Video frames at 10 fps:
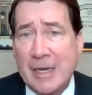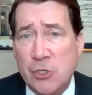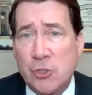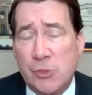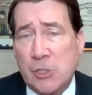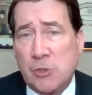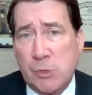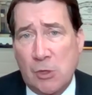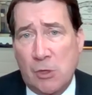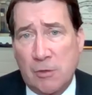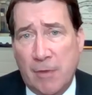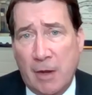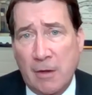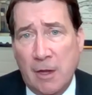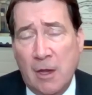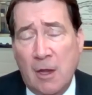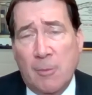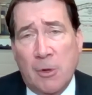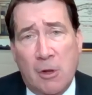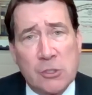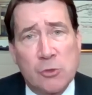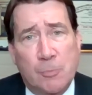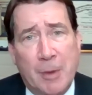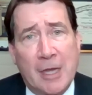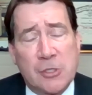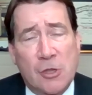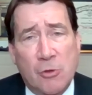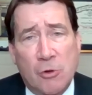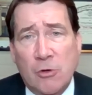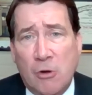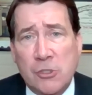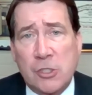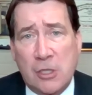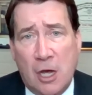issues as a result of that. But also, Japan's the third largest